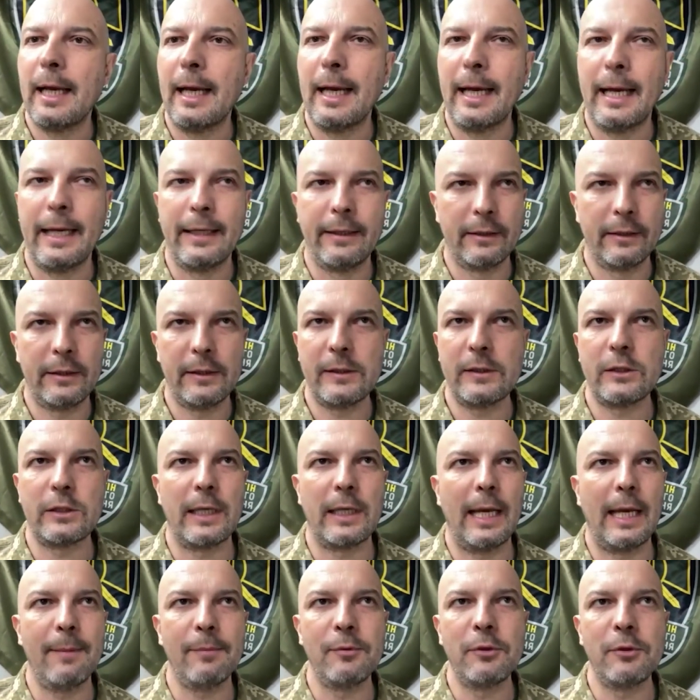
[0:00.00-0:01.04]
and it is
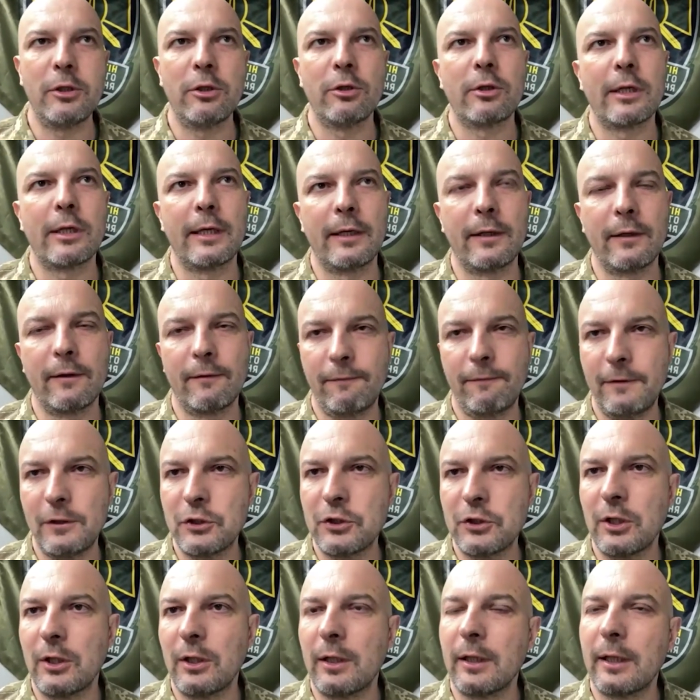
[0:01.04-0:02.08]
absolutely
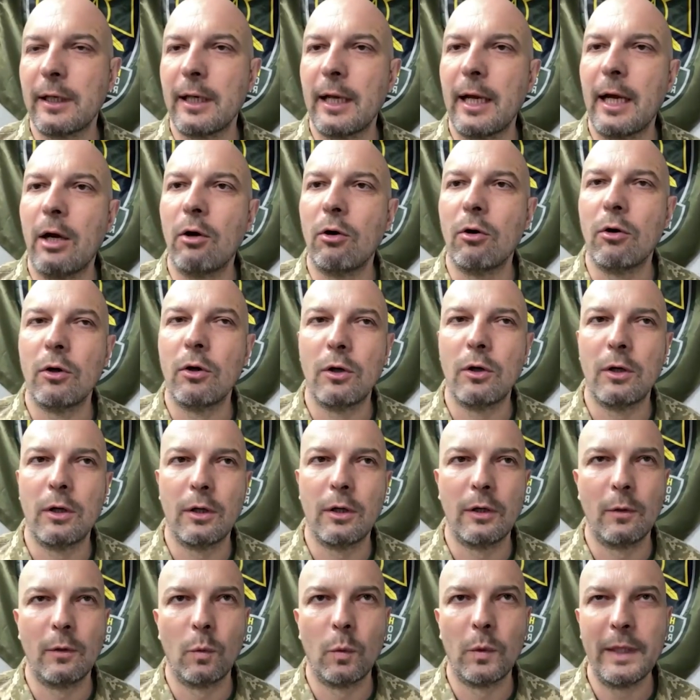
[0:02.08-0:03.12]
inefficient now.
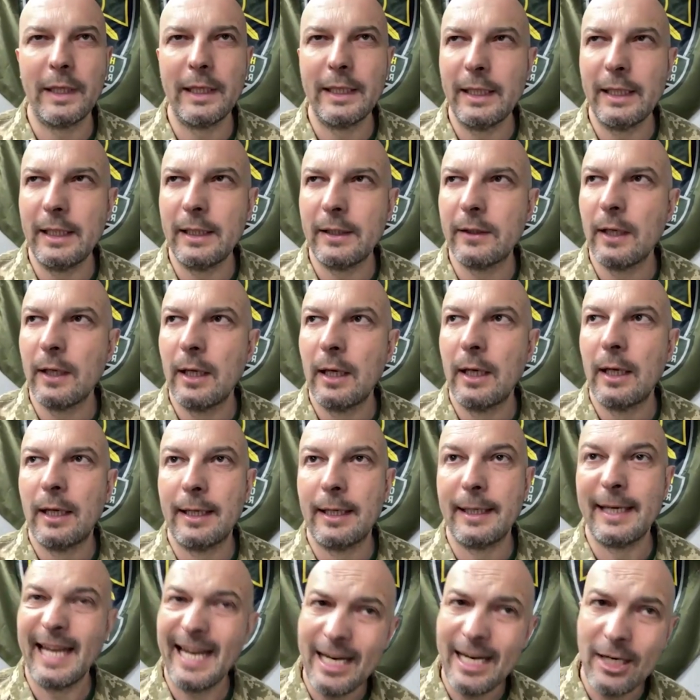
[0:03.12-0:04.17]
Uh, we need
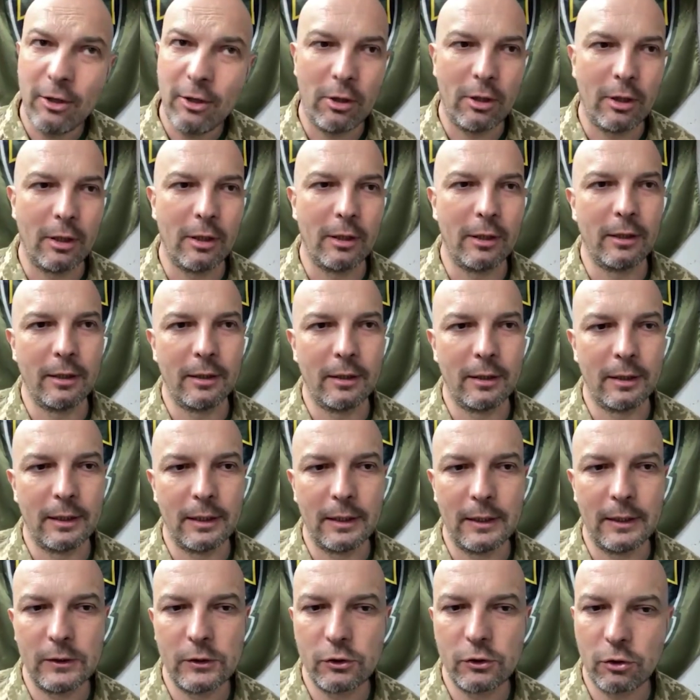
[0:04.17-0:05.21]
NATO uh,
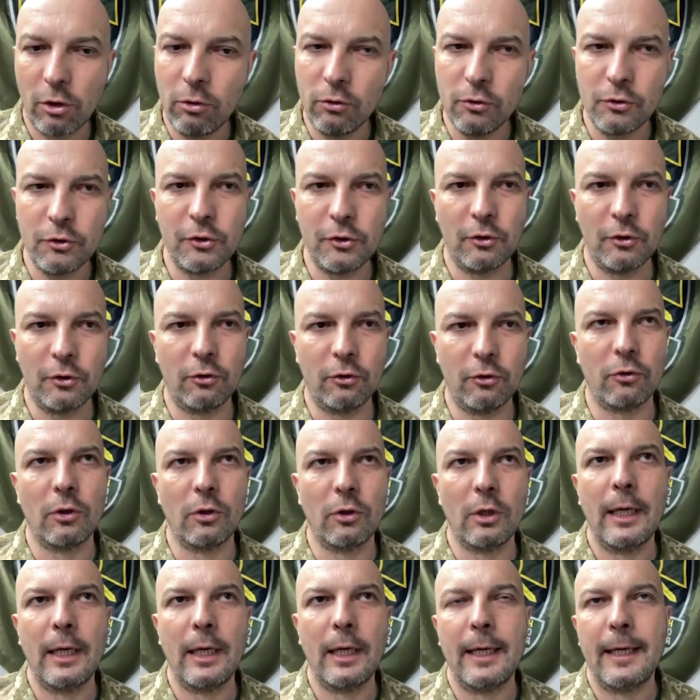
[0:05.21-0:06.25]
is also
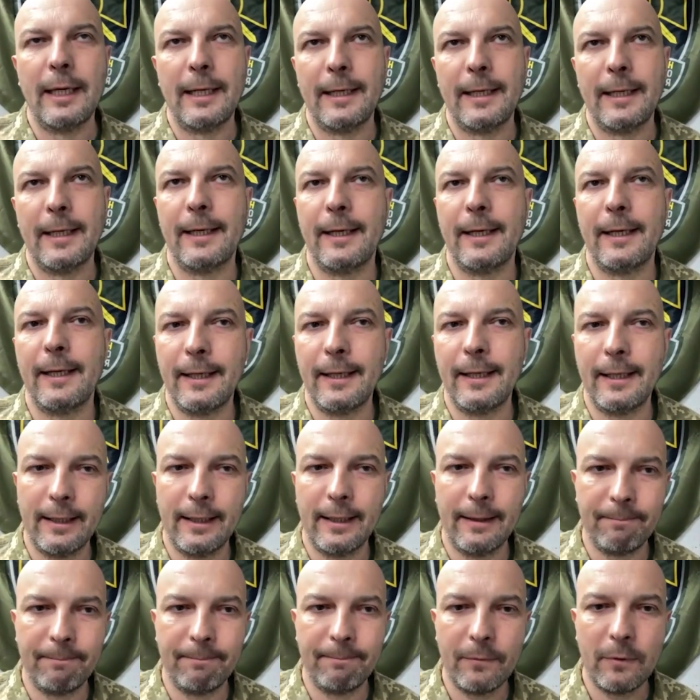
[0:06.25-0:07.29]

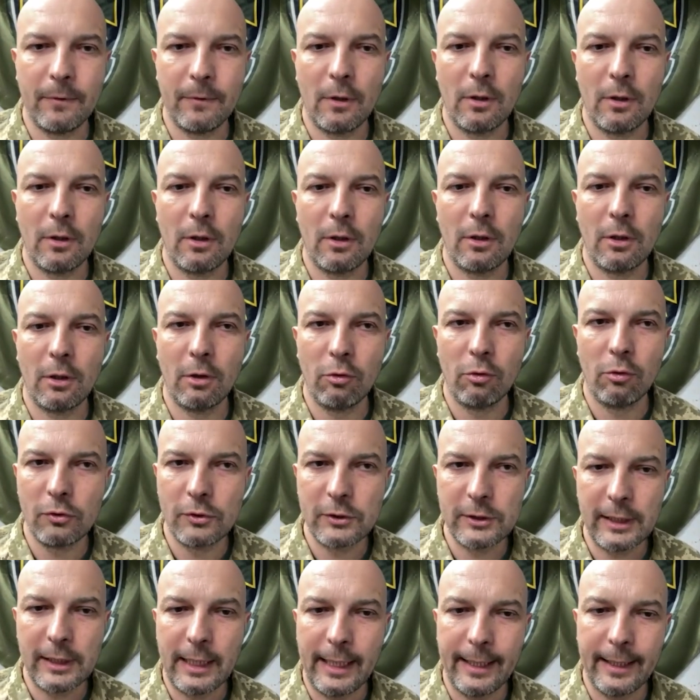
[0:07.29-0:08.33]
um,
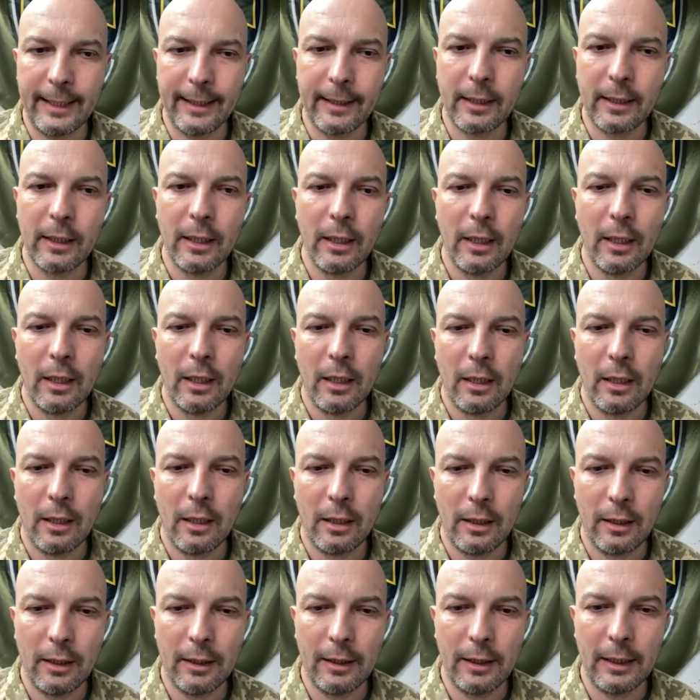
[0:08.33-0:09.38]
looks like
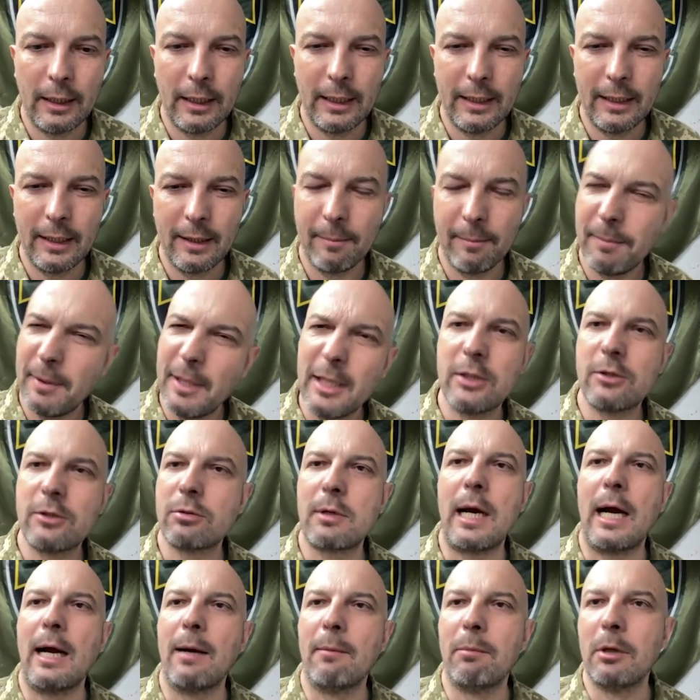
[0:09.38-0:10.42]
in a big
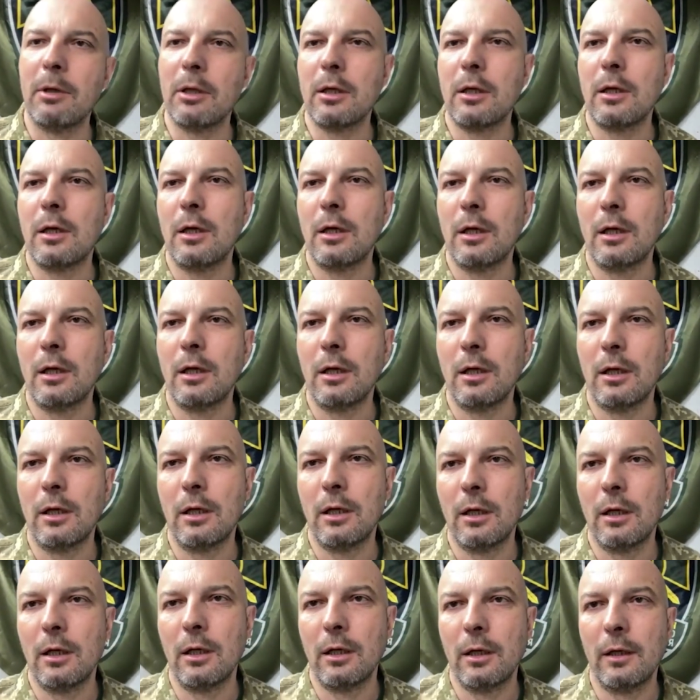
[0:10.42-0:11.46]
trouble
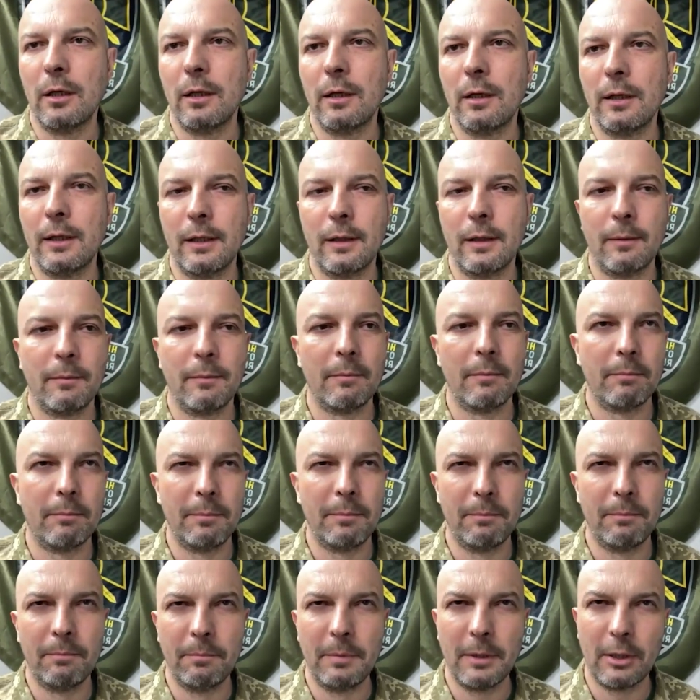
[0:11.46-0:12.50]
uh,
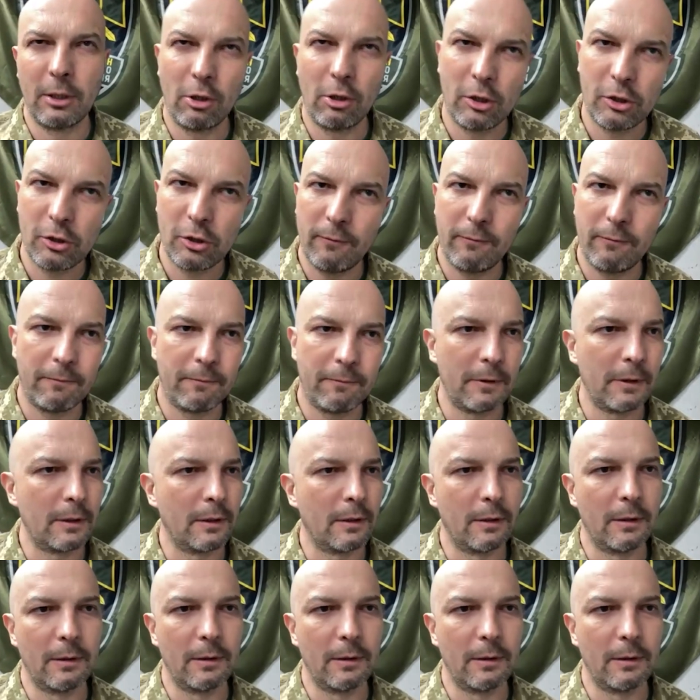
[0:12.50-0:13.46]
because of uh,